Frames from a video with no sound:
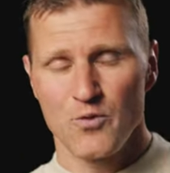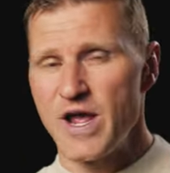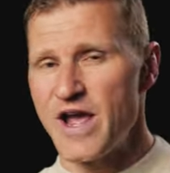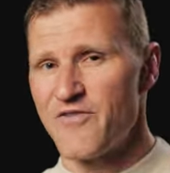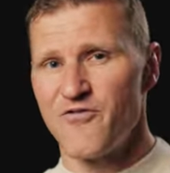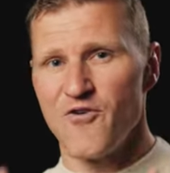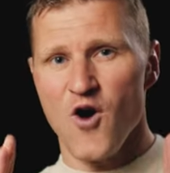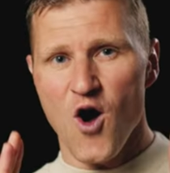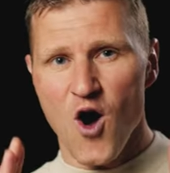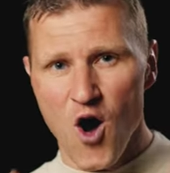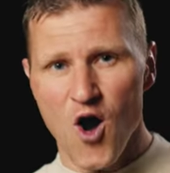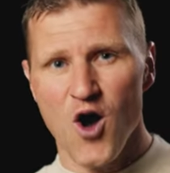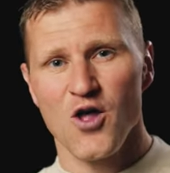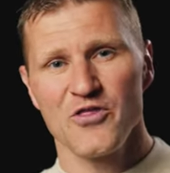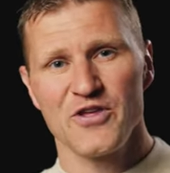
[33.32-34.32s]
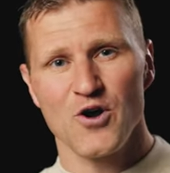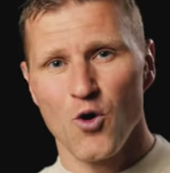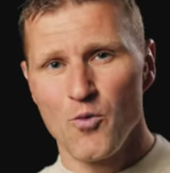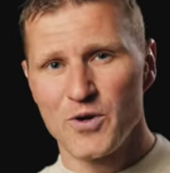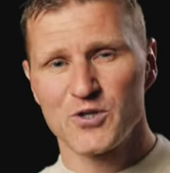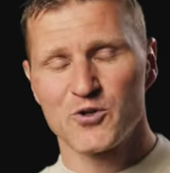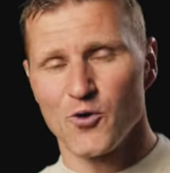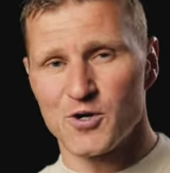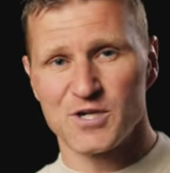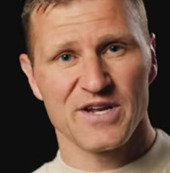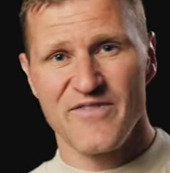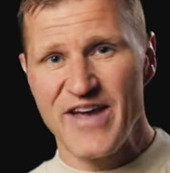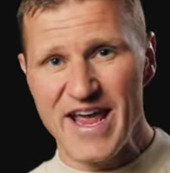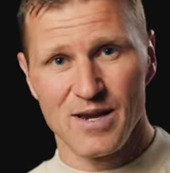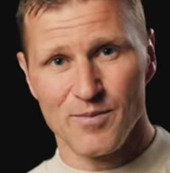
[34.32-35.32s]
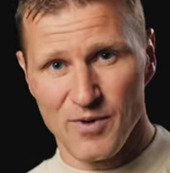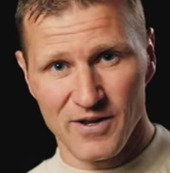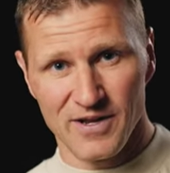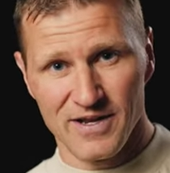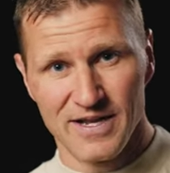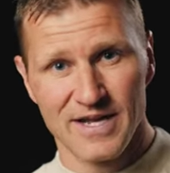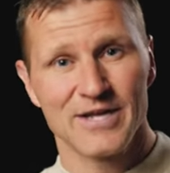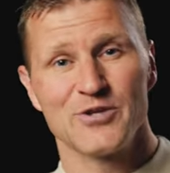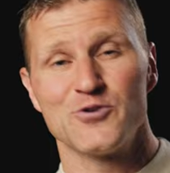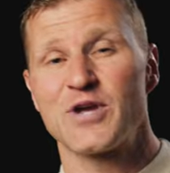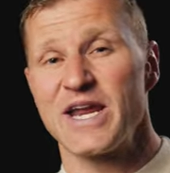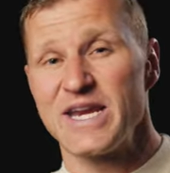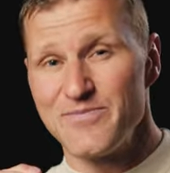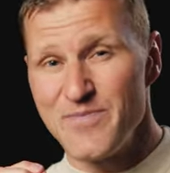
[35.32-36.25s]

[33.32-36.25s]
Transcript: we have all the open doors available you can